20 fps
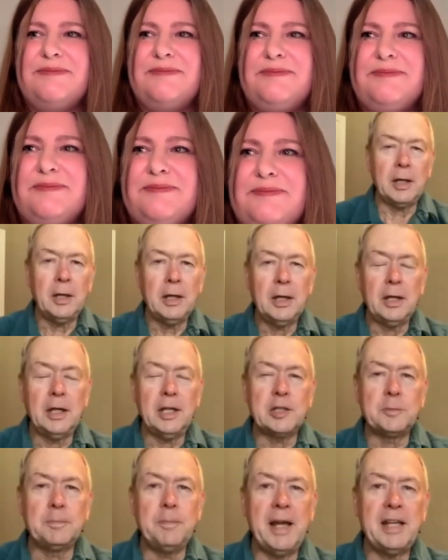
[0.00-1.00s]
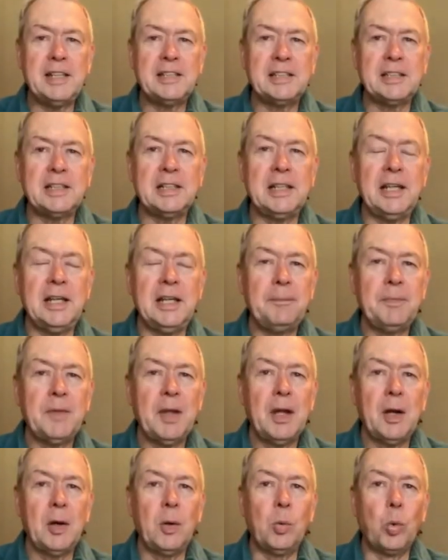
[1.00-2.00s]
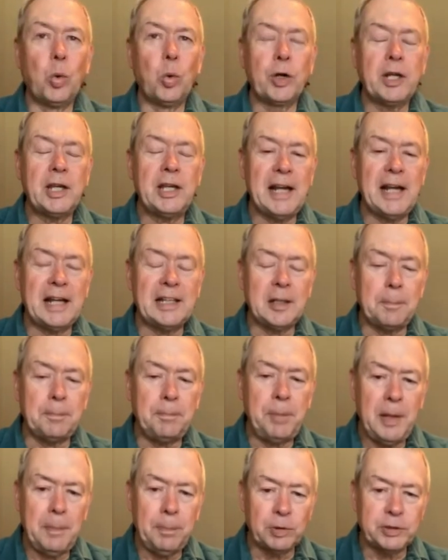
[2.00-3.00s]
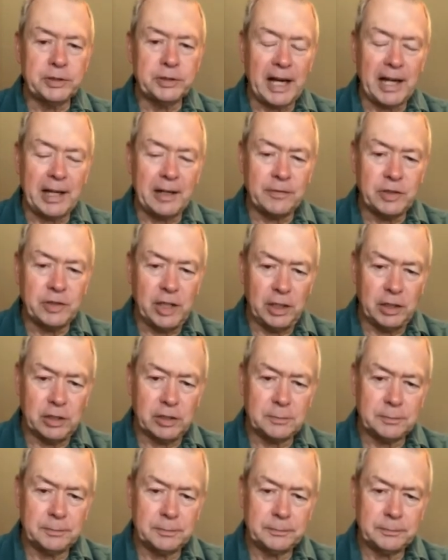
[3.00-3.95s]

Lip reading: Okay, it's basically working on the people side of change.